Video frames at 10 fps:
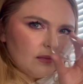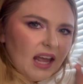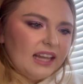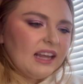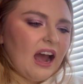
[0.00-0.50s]

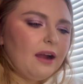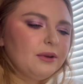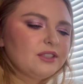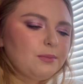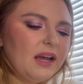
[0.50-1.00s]
And the
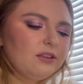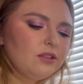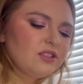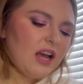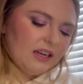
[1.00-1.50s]
iris
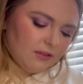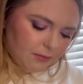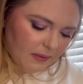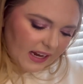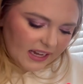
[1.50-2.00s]
petals kind of
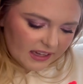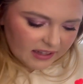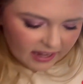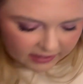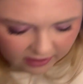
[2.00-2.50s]
make it
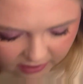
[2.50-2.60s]
like,